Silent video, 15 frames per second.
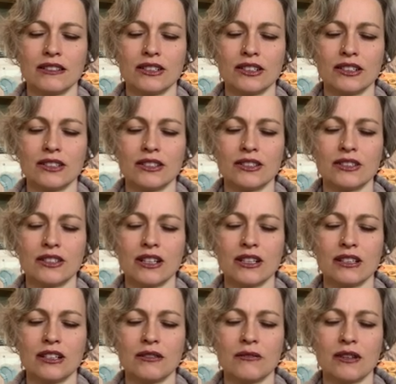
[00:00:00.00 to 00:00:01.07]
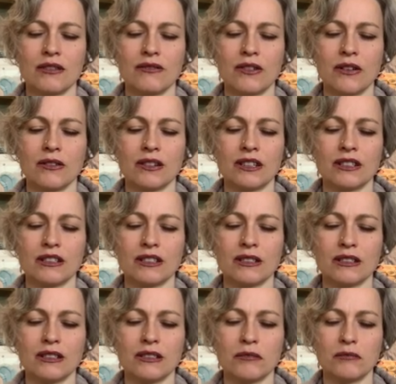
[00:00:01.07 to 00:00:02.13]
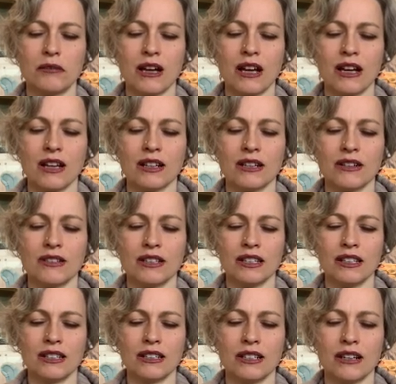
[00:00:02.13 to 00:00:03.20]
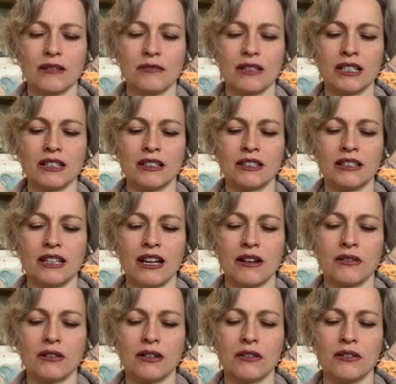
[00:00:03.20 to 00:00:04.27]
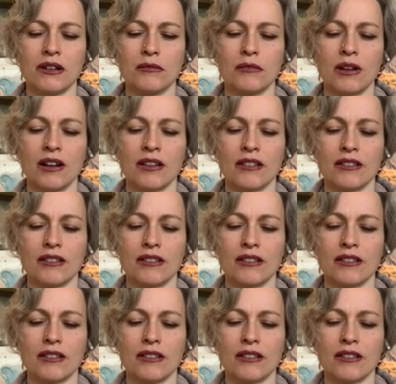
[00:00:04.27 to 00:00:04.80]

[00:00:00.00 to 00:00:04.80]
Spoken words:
just gently refocus back on the incoming and the outgoing breath.